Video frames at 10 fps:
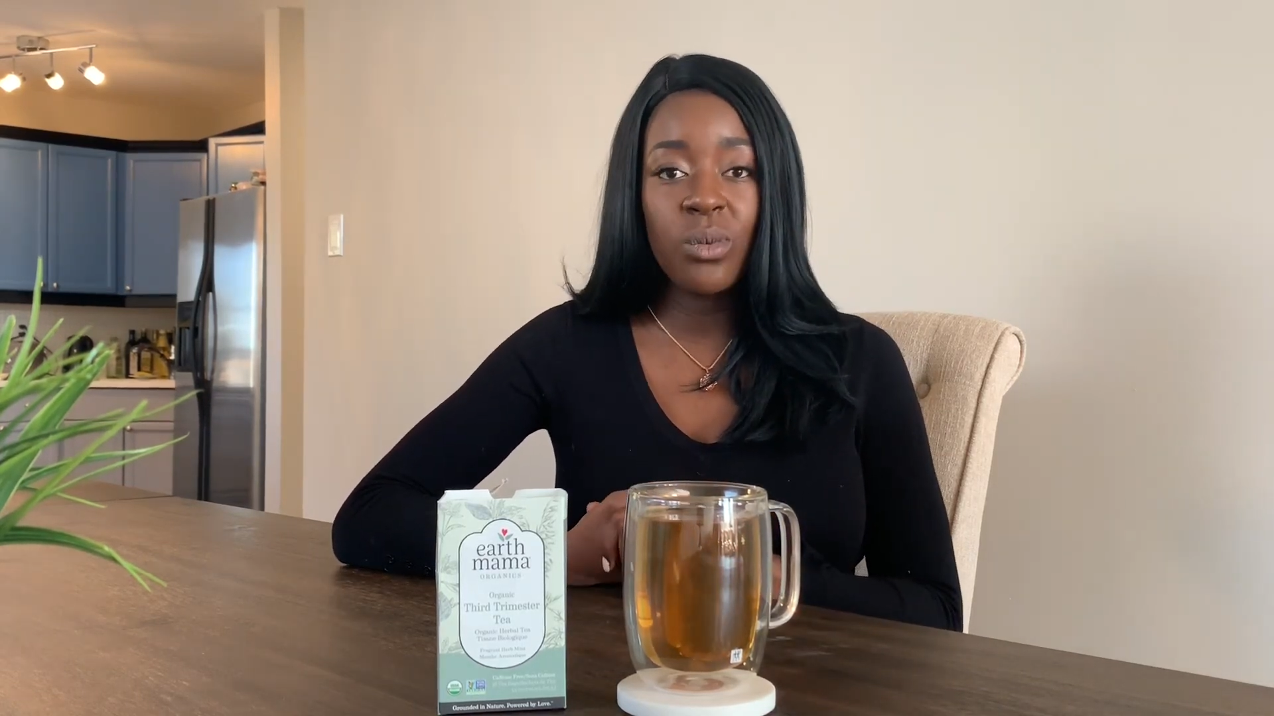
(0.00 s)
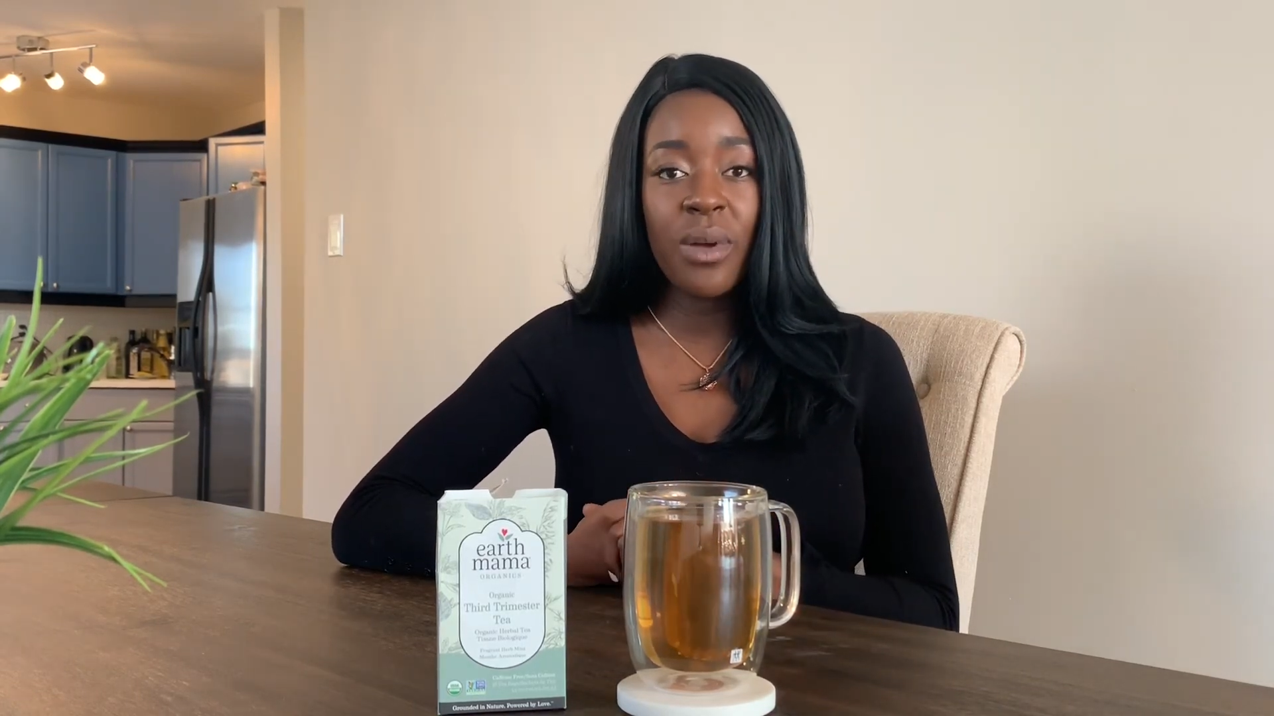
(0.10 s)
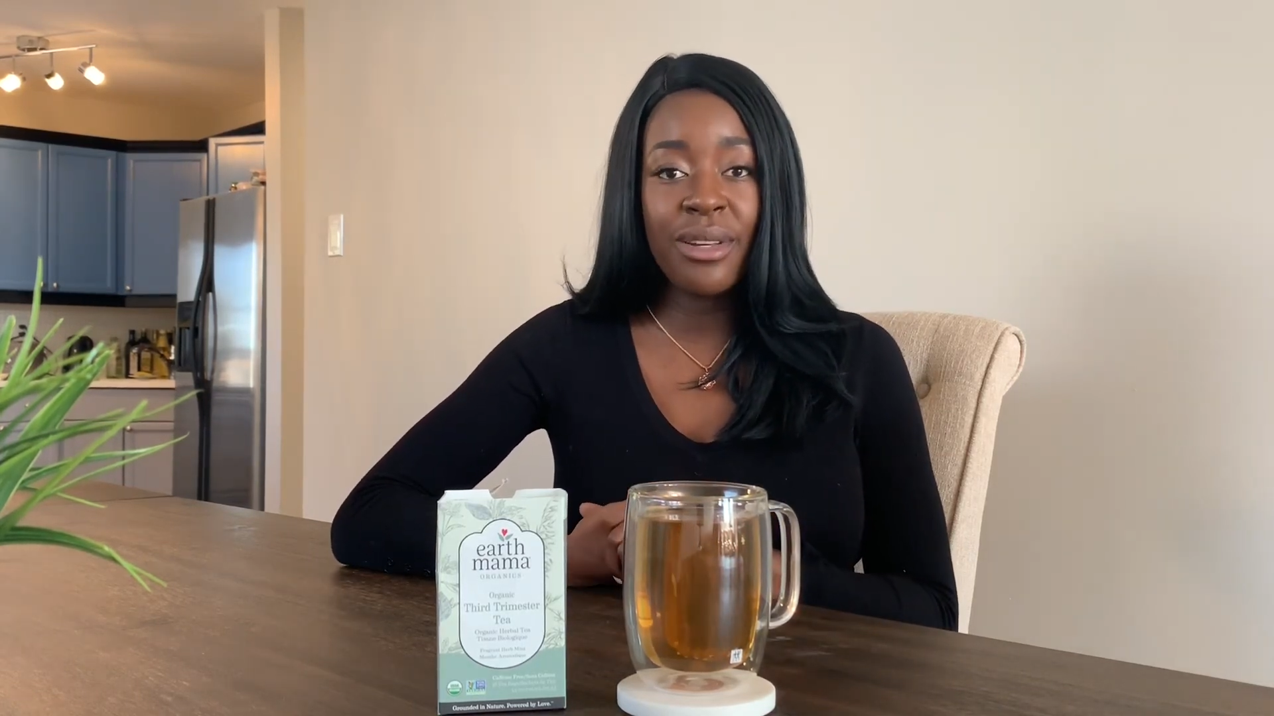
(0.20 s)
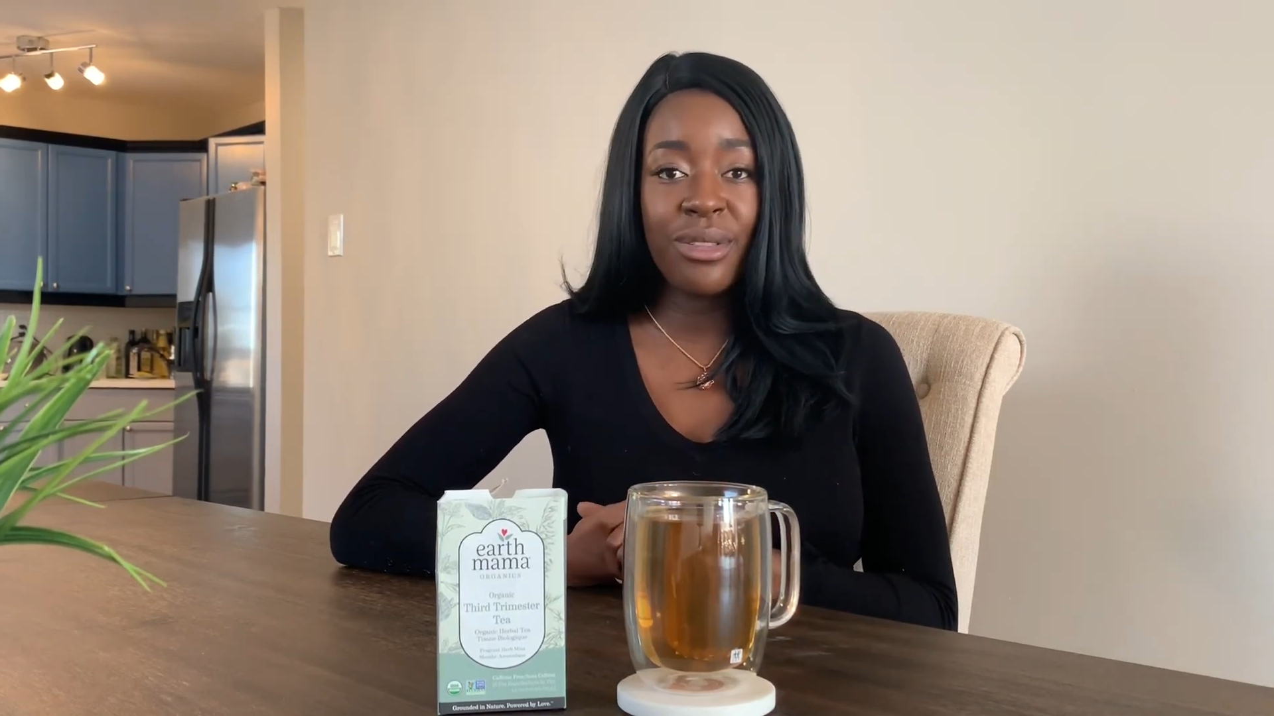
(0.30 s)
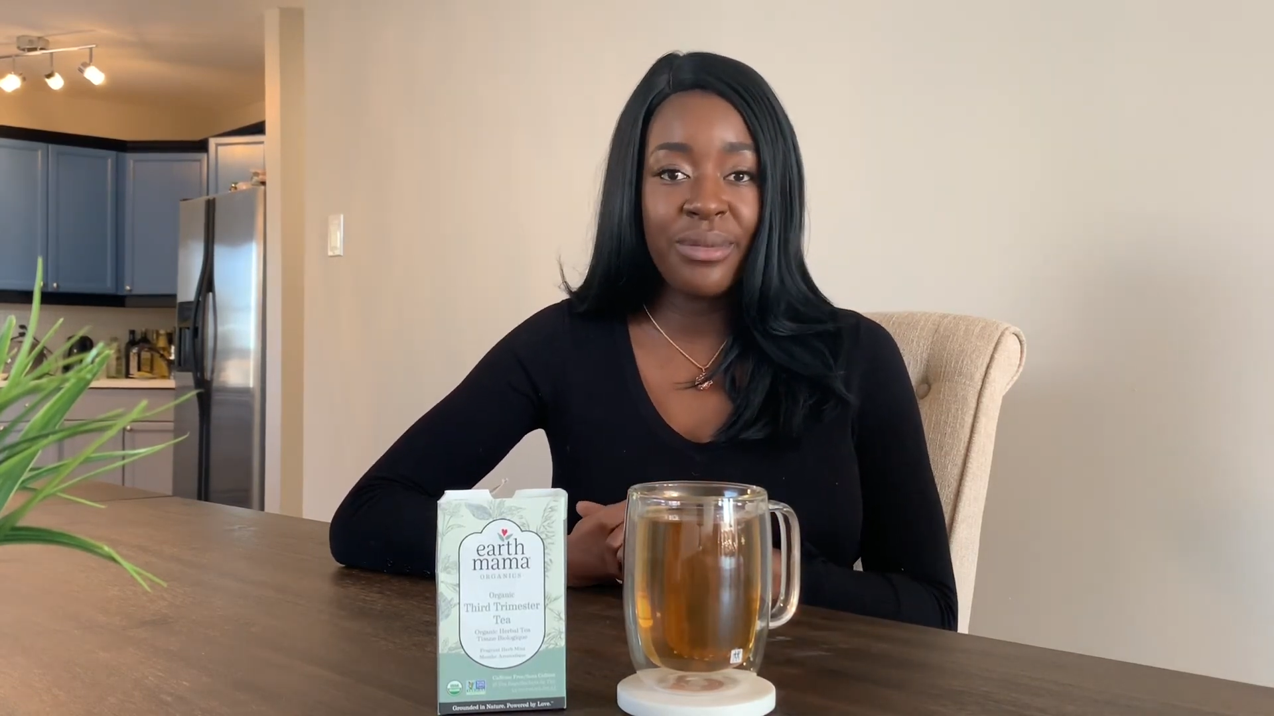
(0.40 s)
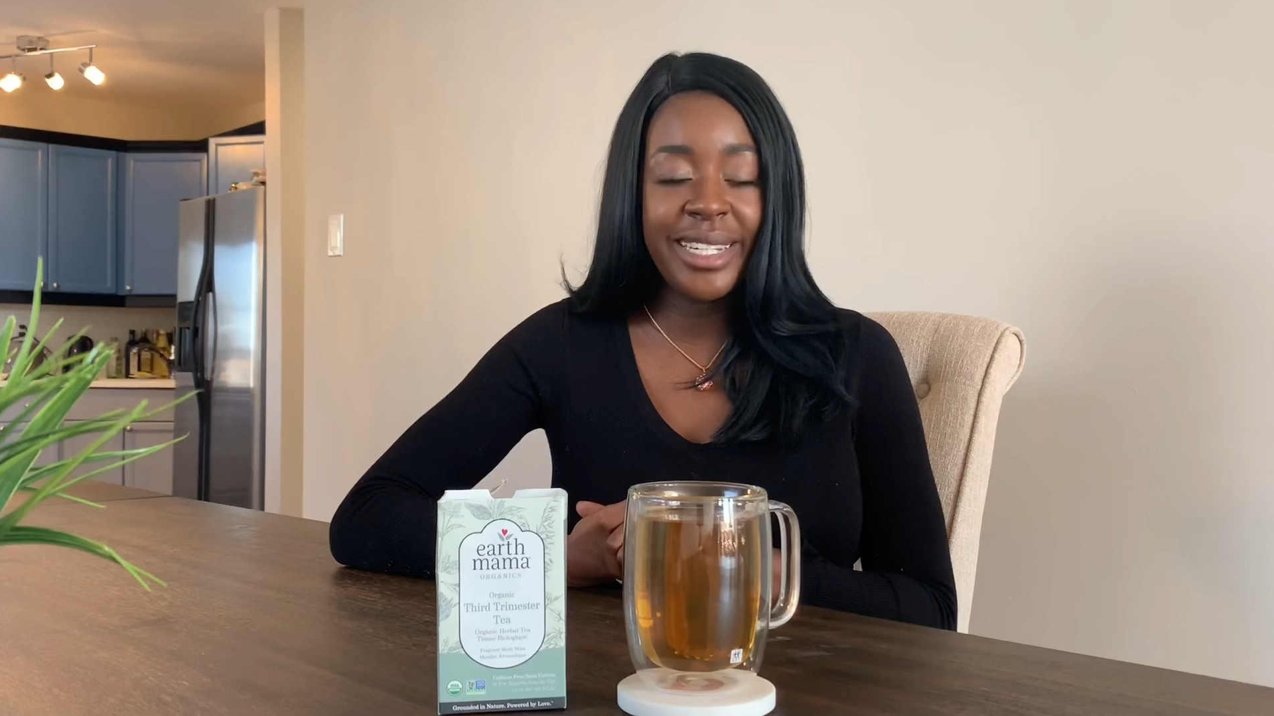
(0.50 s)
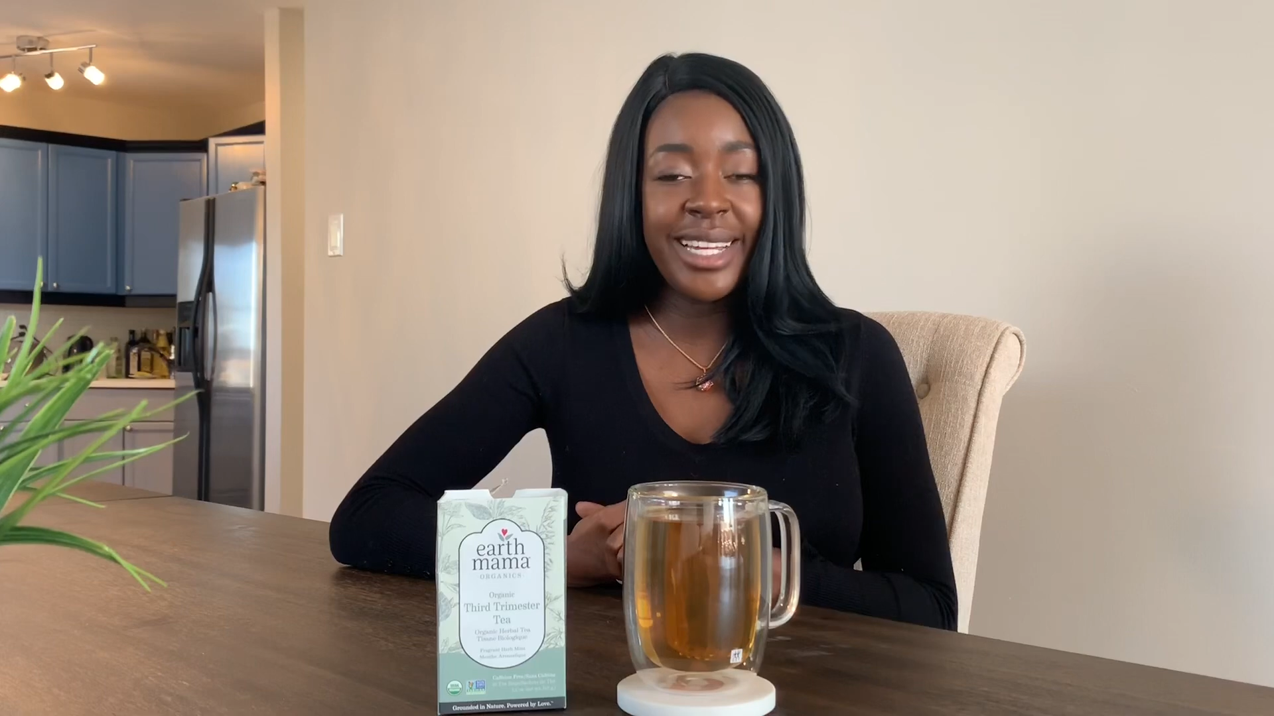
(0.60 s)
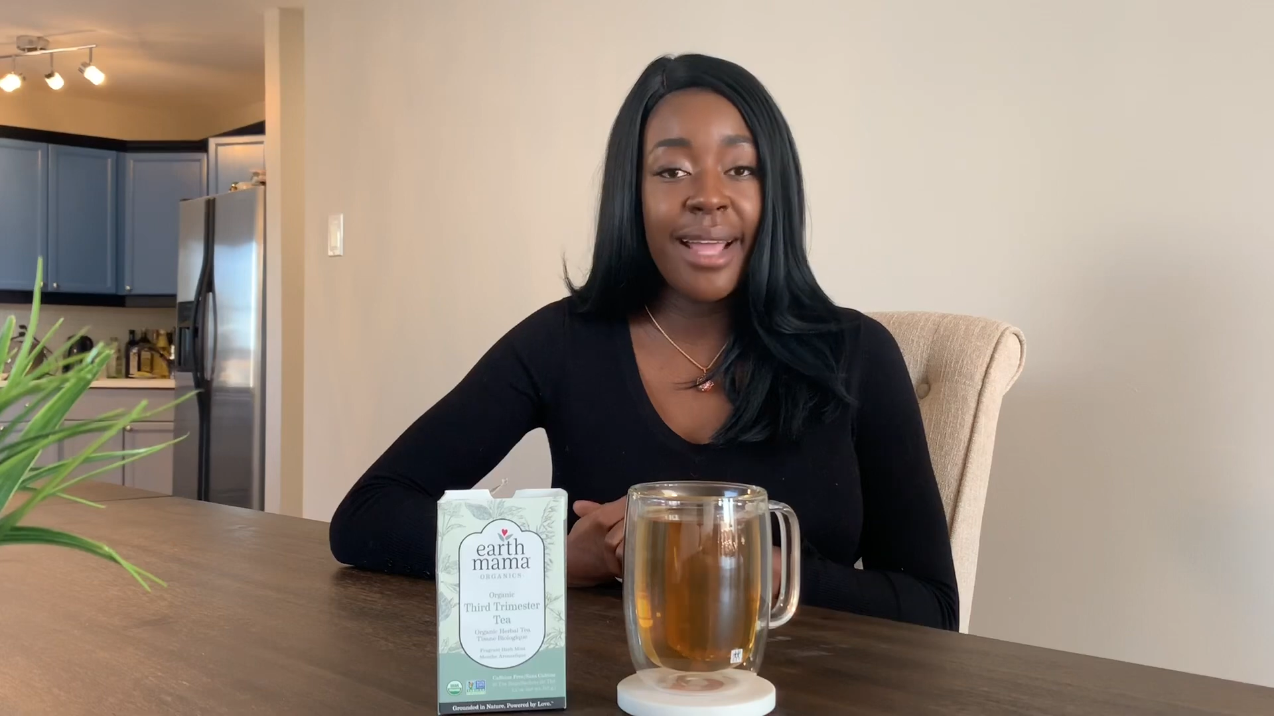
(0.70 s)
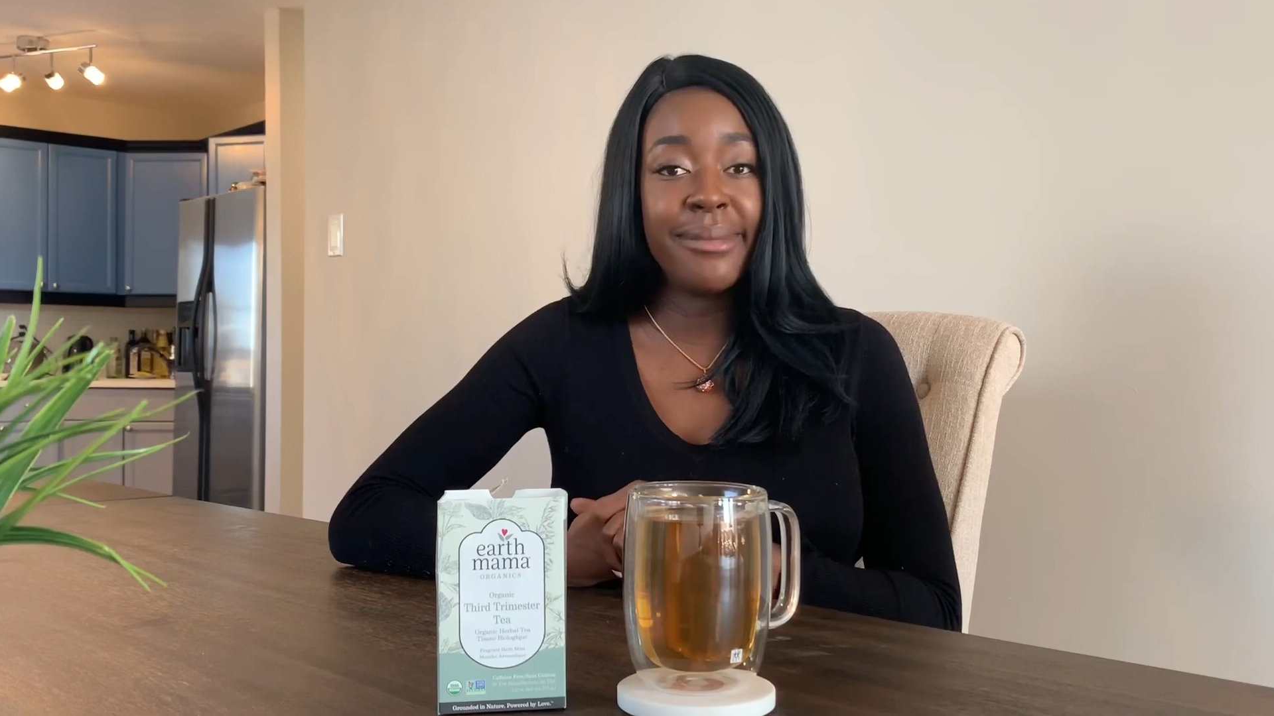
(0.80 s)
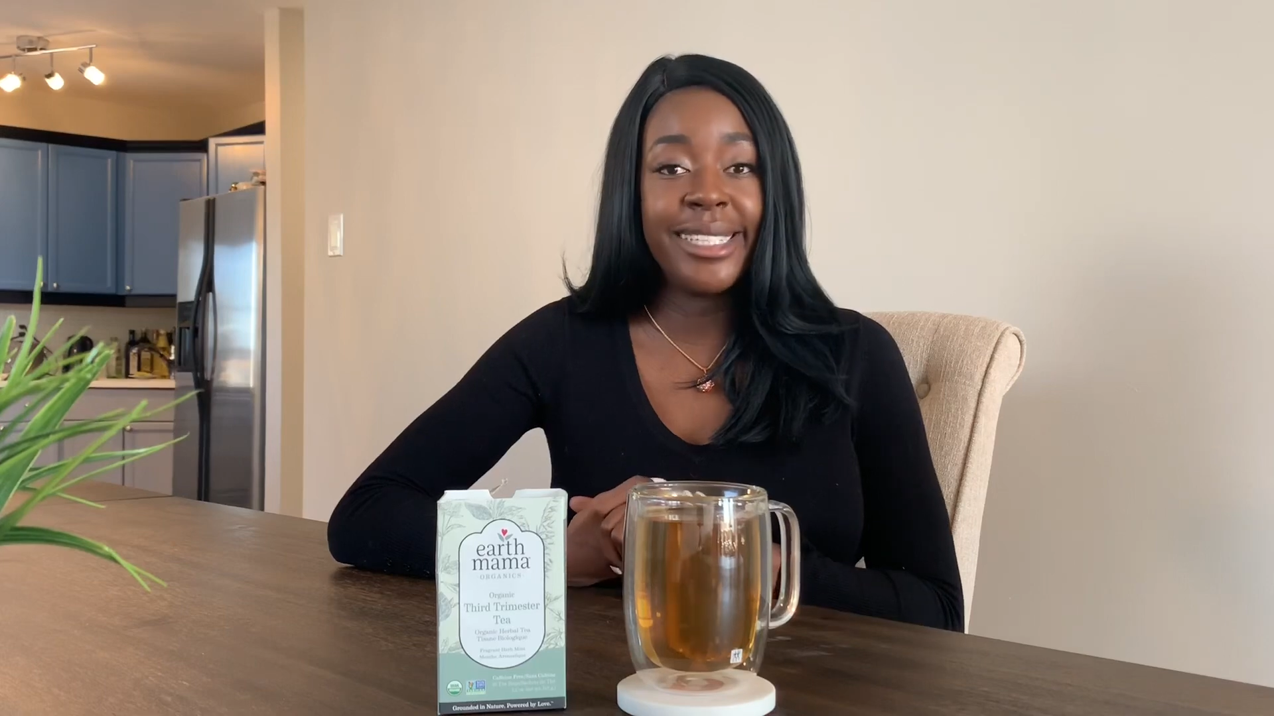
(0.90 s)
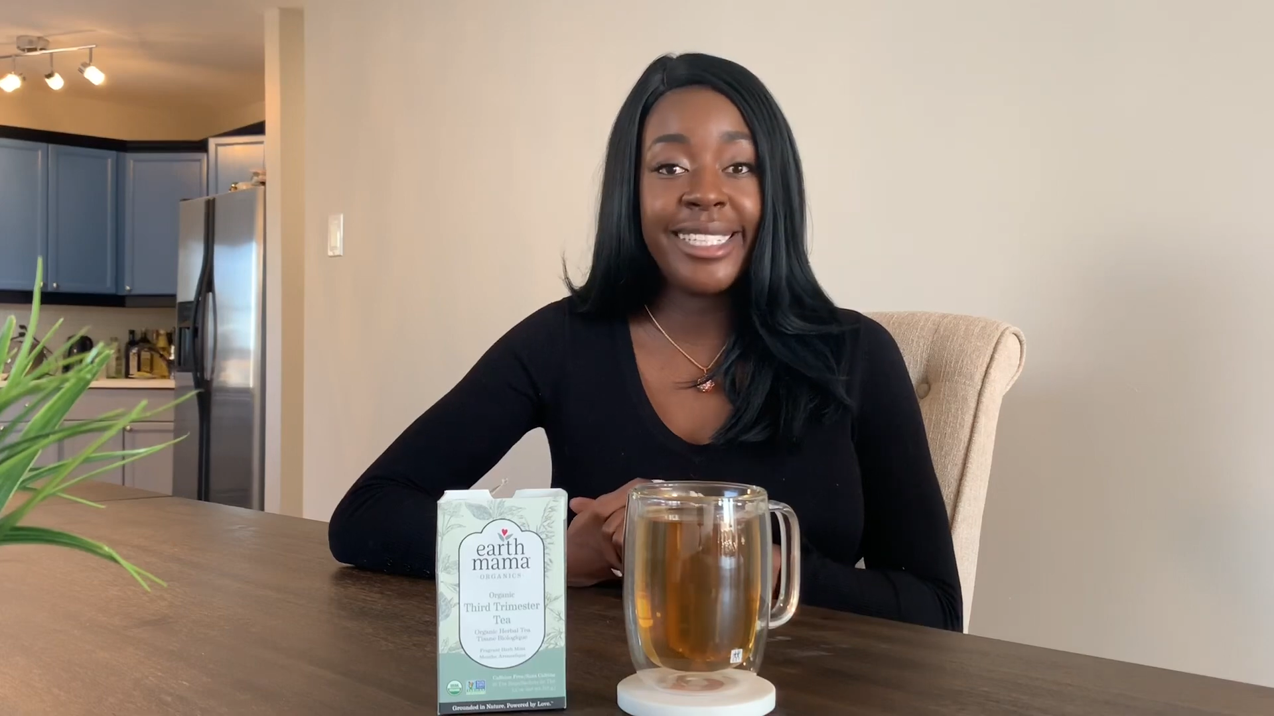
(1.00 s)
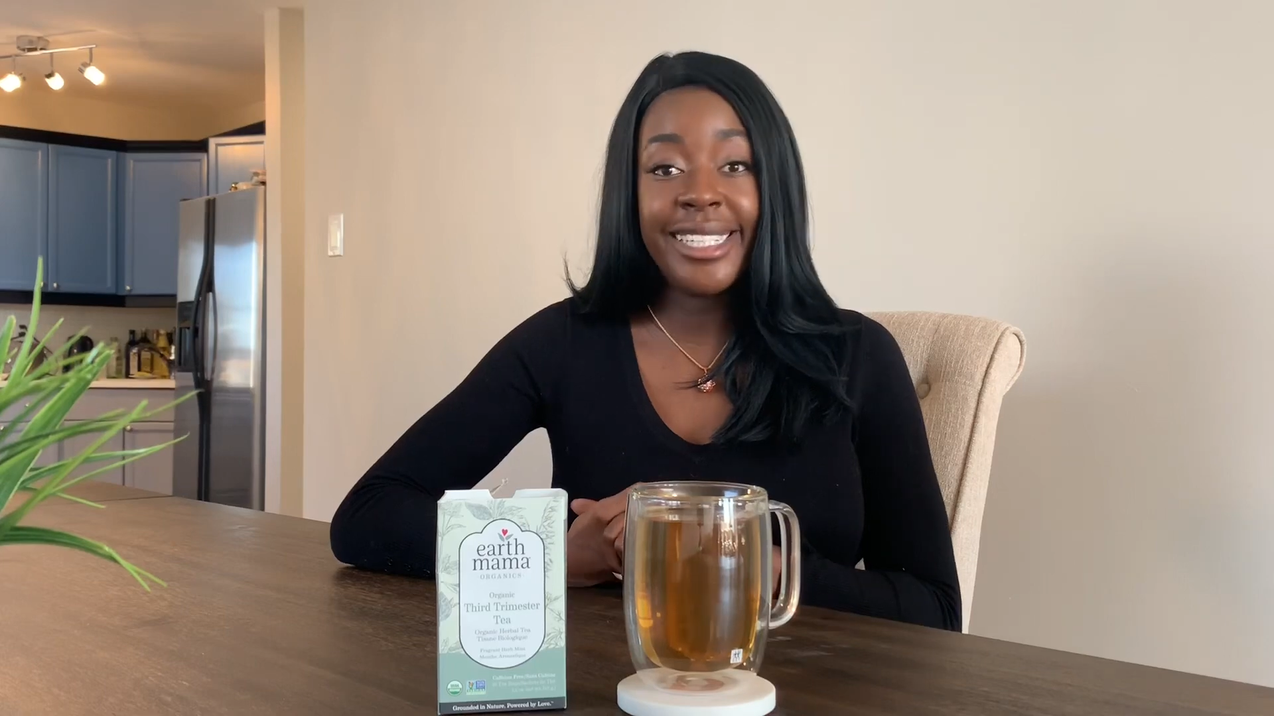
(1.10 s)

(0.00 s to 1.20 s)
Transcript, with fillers: one to three times